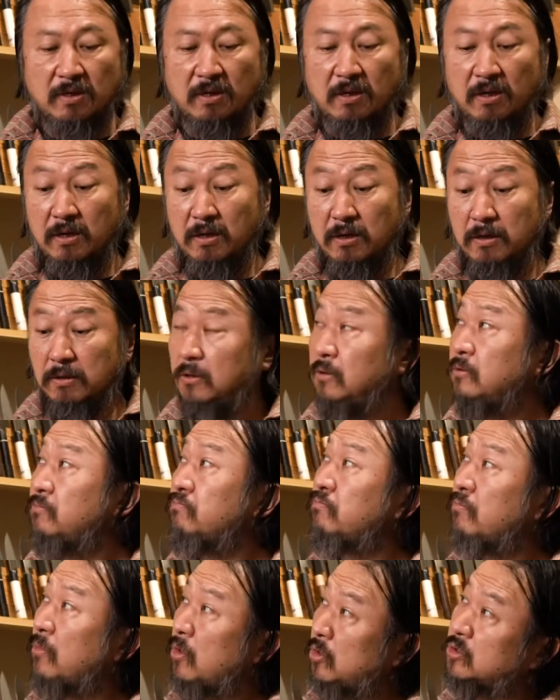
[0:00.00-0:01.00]

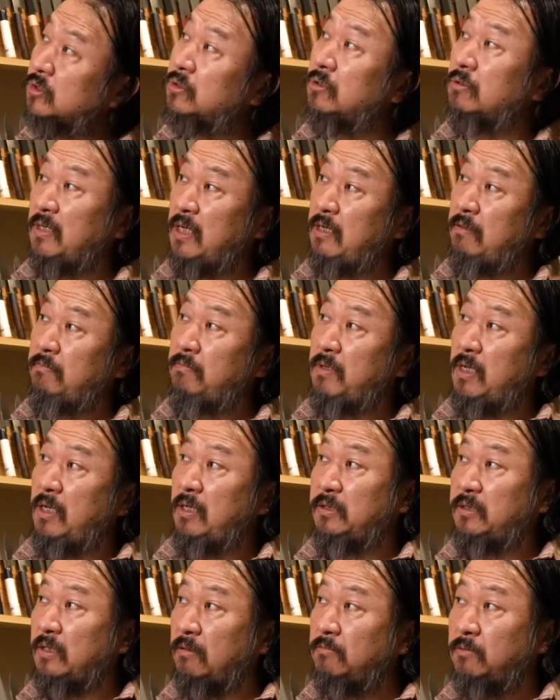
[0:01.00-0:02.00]
Most of it, but
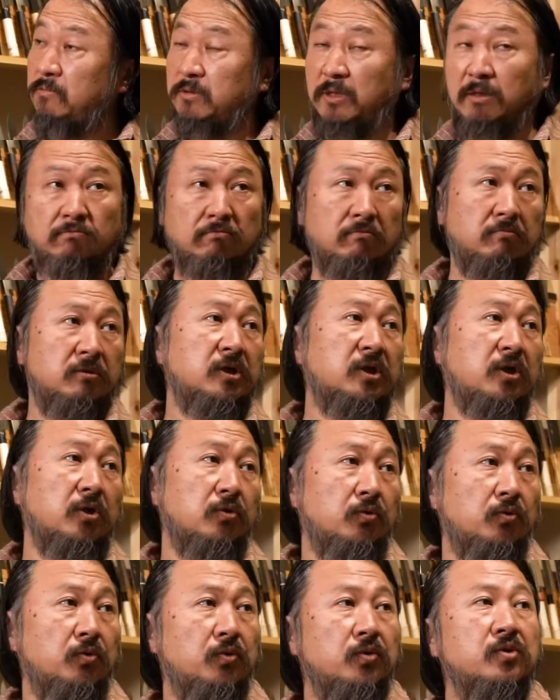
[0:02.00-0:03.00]
some of them
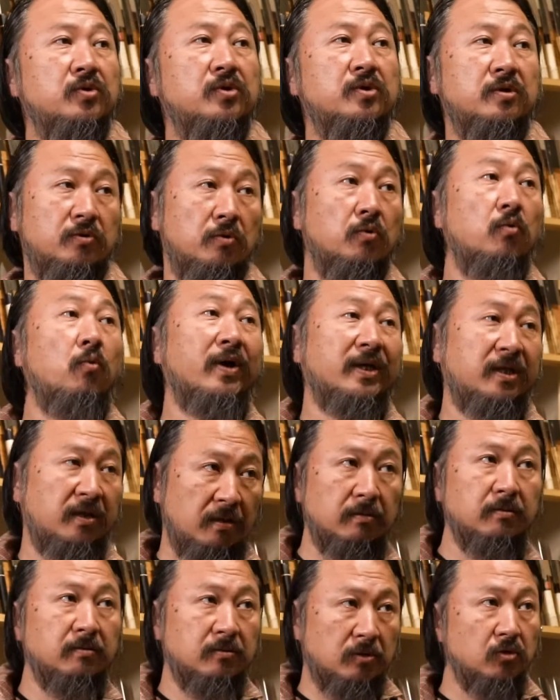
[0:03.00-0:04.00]
still
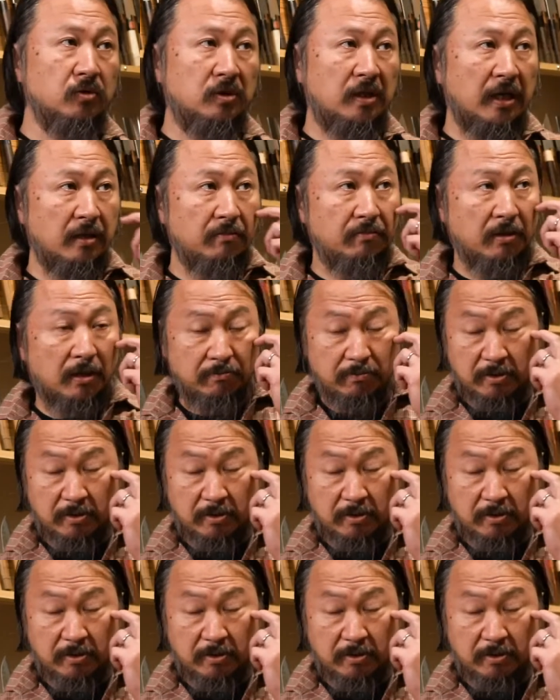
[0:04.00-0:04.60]
waiting to deliver.